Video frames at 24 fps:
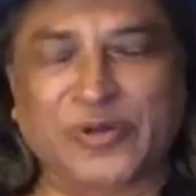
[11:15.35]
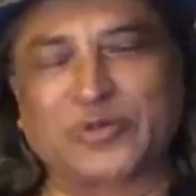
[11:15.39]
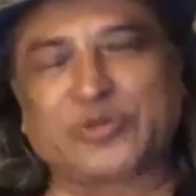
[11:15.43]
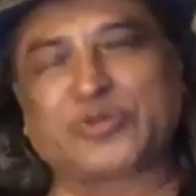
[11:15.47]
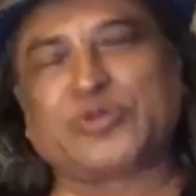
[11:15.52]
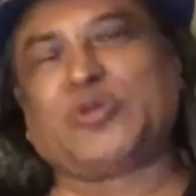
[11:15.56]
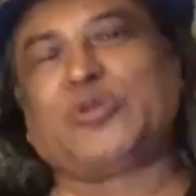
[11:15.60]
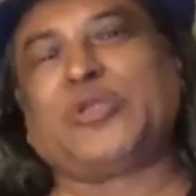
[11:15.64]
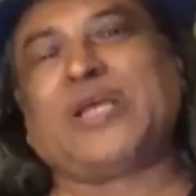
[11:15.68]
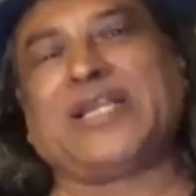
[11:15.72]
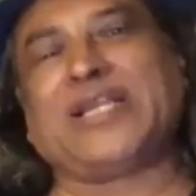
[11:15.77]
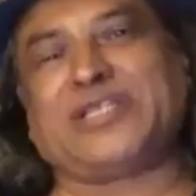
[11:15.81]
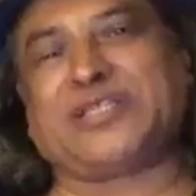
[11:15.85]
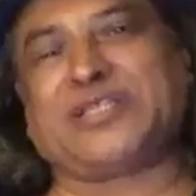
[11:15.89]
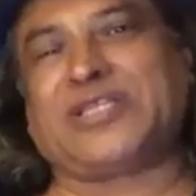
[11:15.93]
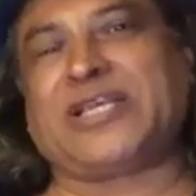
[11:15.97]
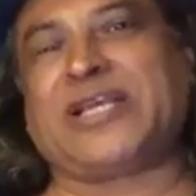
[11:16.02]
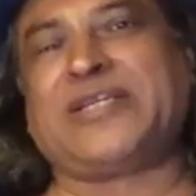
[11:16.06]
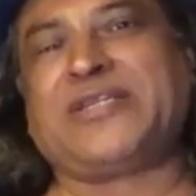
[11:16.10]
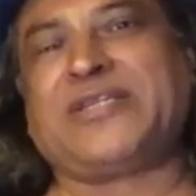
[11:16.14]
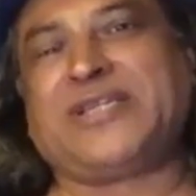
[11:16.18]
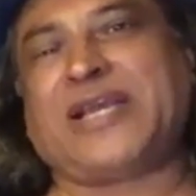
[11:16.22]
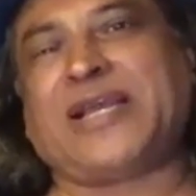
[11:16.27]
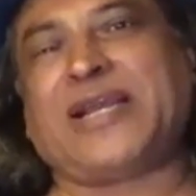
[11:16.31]
So that's
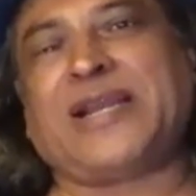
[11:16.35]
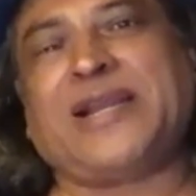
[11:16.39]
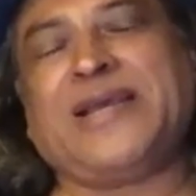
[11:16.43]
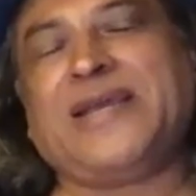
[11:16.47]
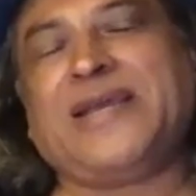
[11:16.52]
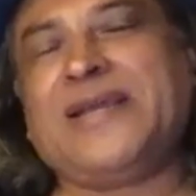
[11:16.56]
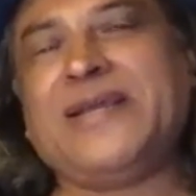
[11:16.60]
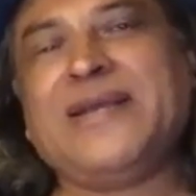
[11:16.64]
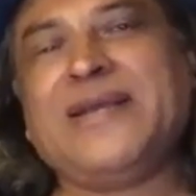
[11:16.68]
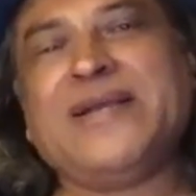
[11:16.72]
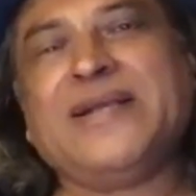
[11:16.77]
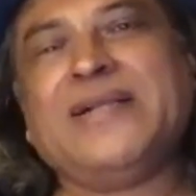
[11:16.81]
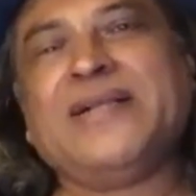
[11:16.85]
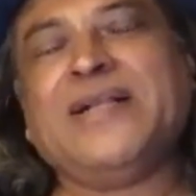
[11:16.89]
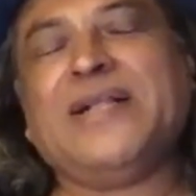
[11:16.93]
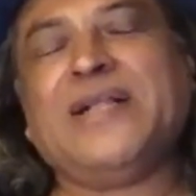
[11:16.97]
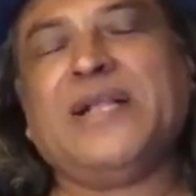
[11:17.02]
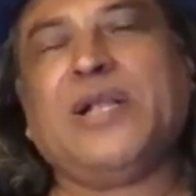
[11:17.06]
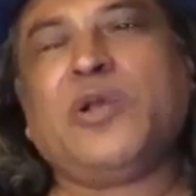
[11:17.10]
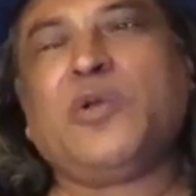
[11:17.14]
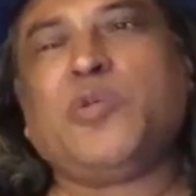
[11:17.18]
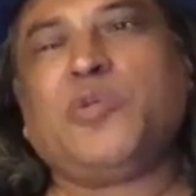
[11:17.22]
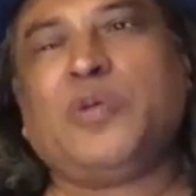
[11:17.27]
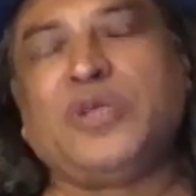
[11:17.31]
exactly,
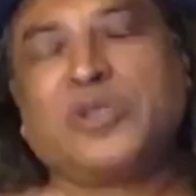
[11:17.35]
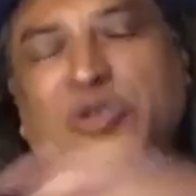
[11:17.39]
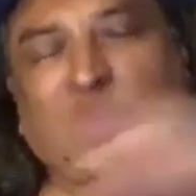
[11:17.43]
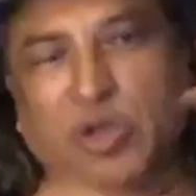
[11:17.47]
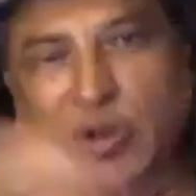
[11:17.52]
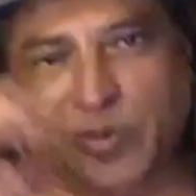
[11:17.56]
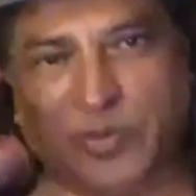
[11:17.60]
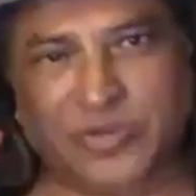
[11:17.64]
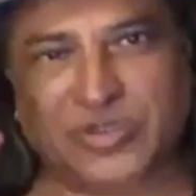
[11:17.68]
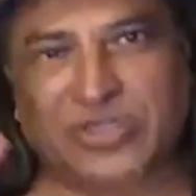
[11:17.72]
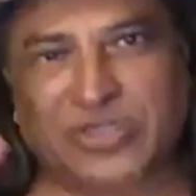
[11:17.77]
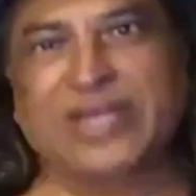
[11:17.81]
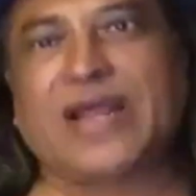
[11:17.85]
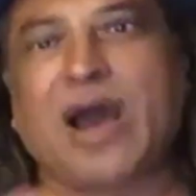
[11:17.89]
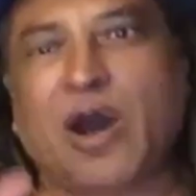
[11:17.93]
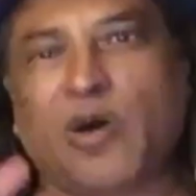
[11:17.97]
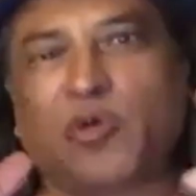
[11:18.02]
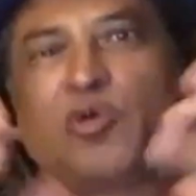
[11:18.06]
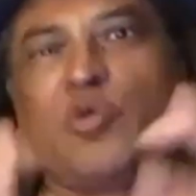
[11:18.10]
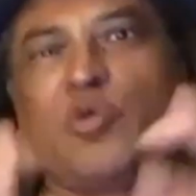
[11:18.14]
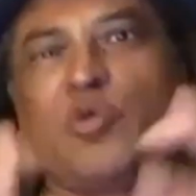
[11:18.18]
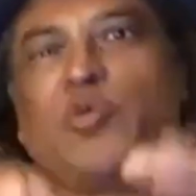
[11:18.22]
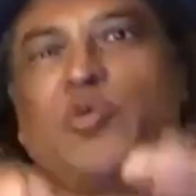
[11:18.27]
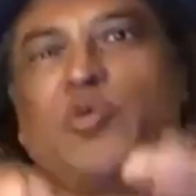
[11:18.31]
we sort of said, how
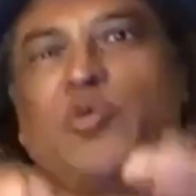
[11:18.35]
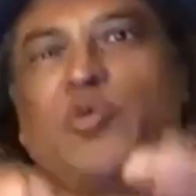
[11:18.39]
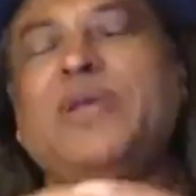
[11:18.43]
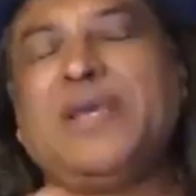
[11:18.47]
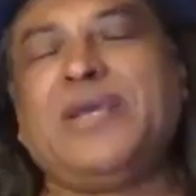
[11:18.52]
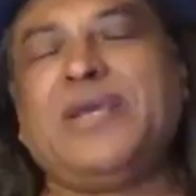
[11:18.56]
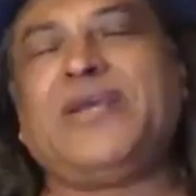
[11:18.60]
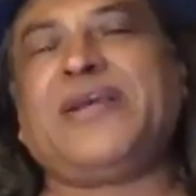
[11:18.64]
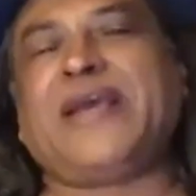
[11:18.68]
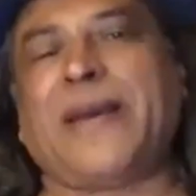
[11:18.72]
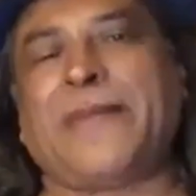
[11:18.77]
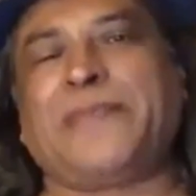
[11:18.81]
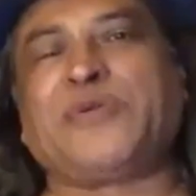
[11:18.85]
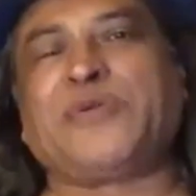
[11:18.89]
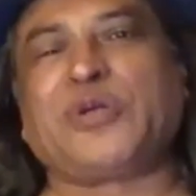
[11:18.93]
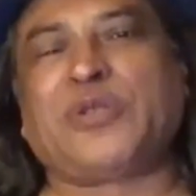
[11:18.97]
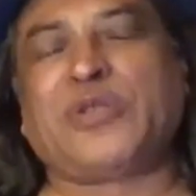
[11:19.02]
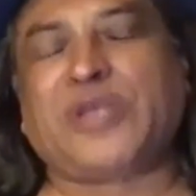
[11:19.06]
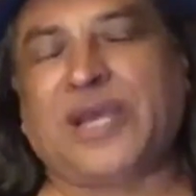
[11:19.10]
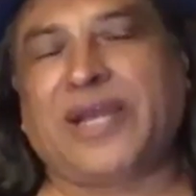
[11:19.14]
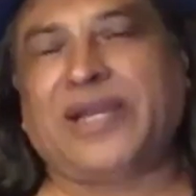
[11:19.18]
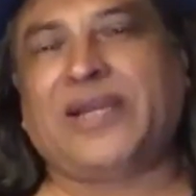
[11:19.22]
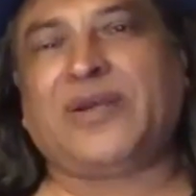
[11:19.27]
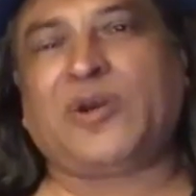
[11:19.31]
do we capture
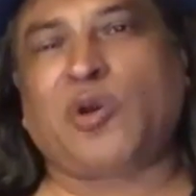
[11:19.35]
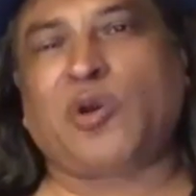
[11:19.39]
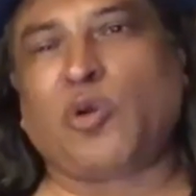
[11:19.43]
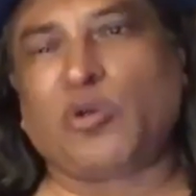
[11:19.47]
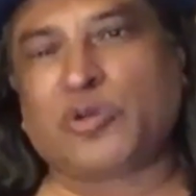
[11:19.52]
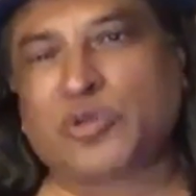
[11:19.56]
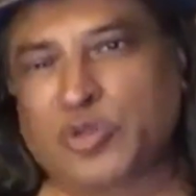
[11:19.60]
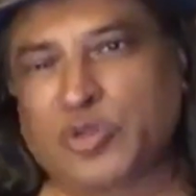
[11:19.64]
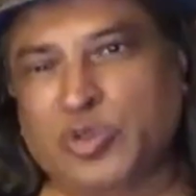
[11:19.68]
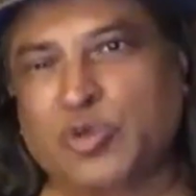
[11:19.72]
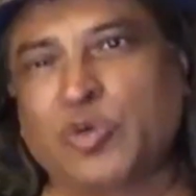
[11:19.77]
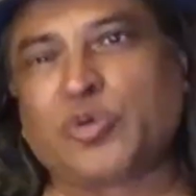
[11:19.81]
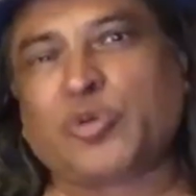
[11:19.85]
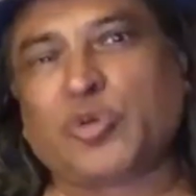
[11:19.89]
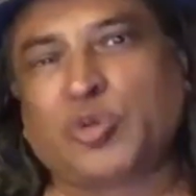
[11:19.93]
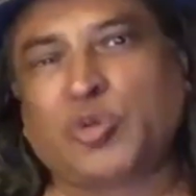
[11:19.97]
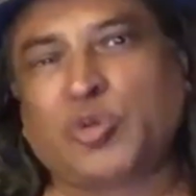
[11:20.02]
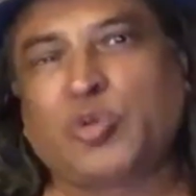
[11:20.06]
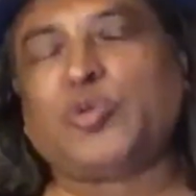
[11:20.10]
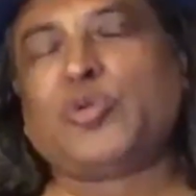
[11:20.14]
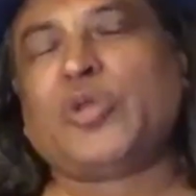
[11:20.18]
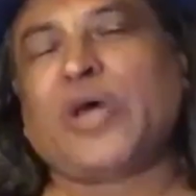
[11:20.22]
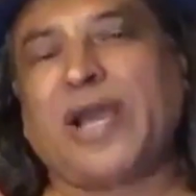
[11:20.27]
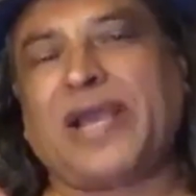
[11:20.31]
that also
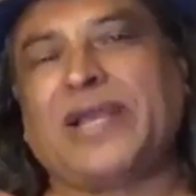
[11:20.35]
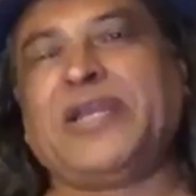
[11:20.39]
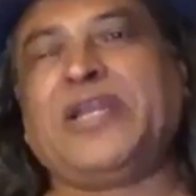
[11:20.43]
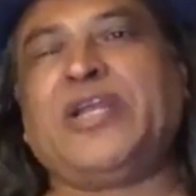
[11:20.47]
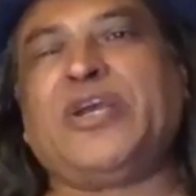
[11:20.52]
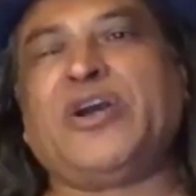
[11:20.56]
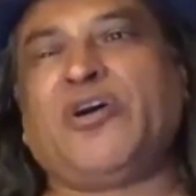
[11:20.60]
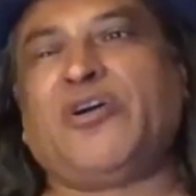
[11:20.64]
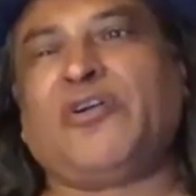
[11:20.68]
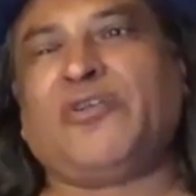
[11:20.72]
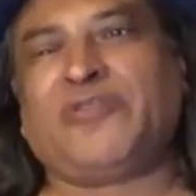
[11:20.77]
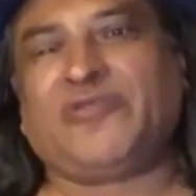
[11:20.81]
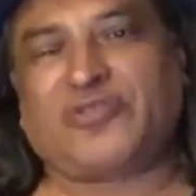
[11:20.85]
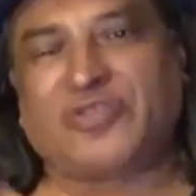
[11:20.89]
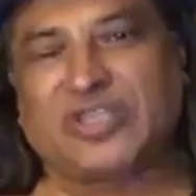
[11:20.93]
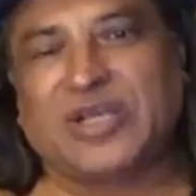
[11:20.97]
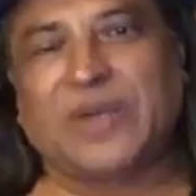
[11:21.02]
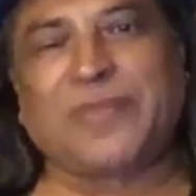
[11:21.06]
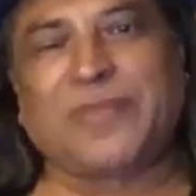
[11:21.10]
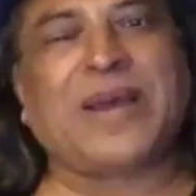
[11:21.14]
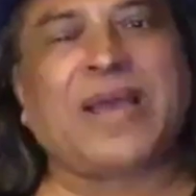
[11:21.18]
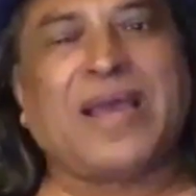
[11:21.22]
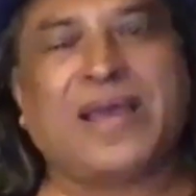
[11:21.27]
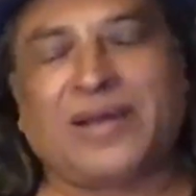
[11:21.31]
through the idea of some
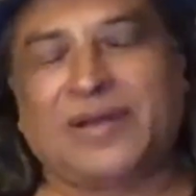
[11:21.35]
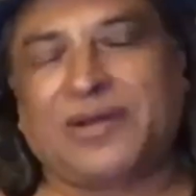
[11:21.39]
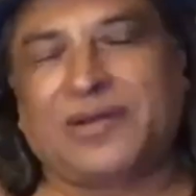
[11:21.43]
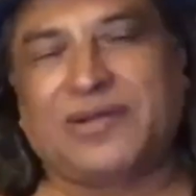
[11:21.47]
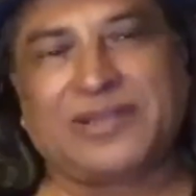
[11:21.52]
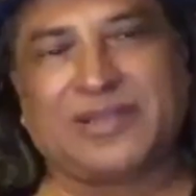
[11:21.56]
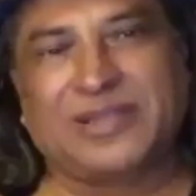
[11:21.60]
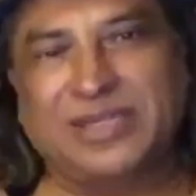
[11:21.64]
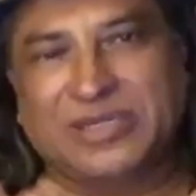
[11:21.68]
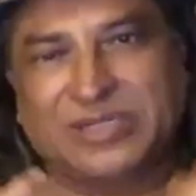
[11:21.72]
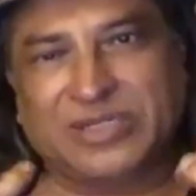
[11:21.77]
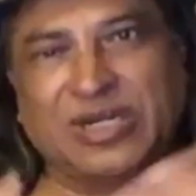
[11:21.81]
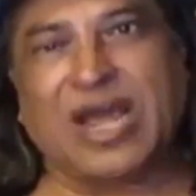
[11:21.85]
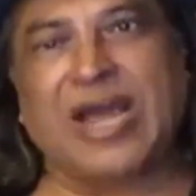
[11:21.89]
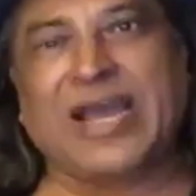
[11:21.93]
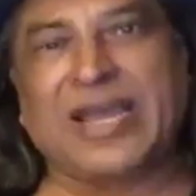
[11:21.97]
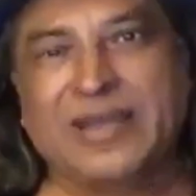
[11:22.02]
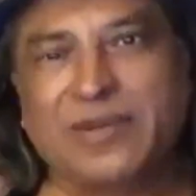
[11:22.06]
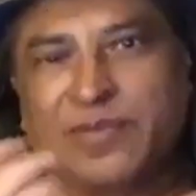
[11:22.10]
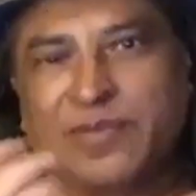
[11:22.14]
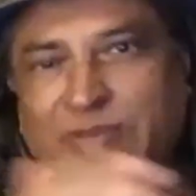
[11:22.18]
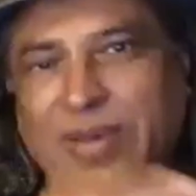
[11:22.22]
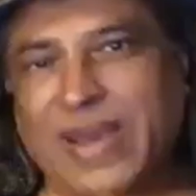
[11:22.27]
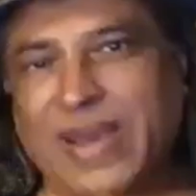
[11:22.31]
the
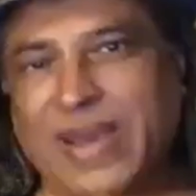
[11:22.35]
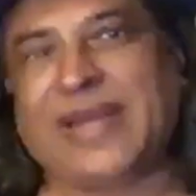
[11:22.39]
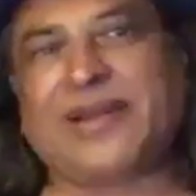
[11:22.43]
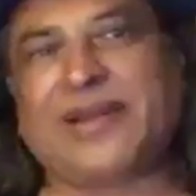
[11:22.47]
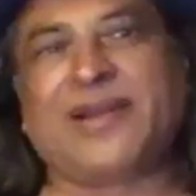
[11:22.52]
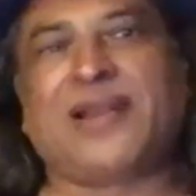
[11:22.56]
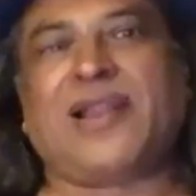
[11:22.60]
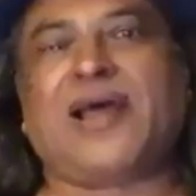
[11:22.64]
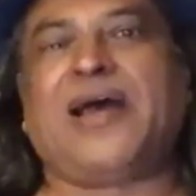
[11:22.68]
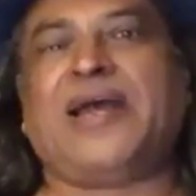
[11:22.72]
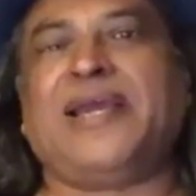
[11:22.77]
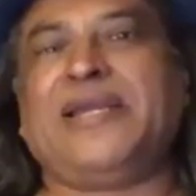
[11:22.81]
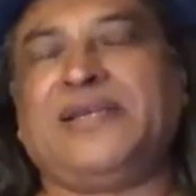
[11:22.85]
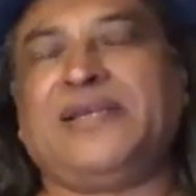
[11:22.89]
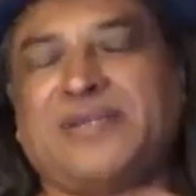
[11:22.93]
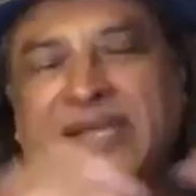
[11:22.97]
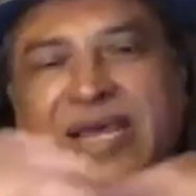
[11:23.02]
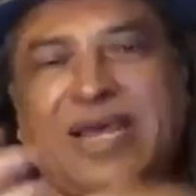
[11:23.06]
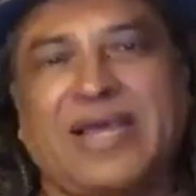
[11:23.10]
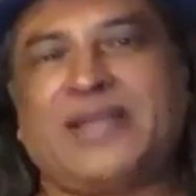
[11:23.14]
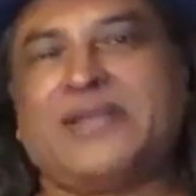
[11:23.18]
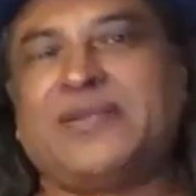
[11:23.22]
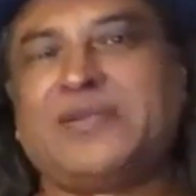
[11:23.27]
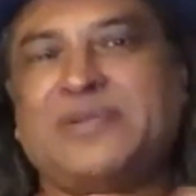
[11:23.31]
time and light
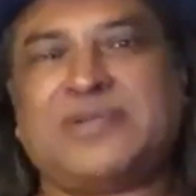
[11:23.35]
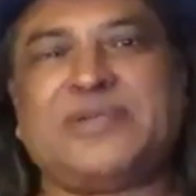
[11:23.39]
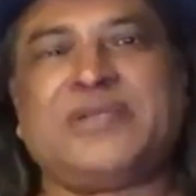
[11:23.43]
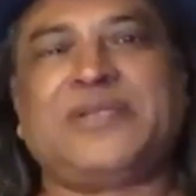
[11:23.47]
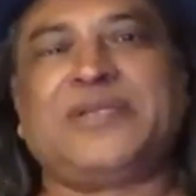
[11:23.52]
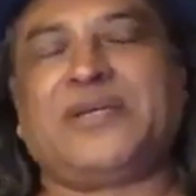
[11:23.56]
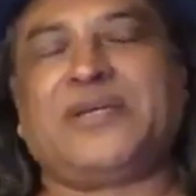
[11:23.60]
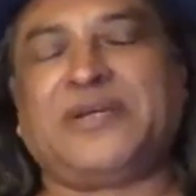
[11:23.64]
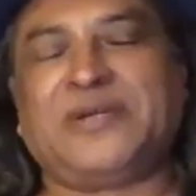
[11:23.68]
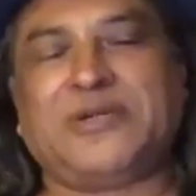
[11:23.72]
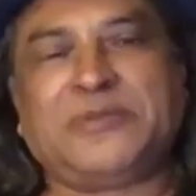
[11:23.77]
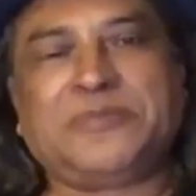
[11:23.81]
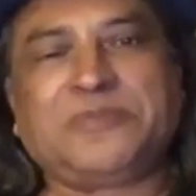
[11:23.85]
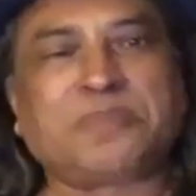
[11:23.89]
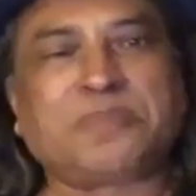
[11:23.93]
and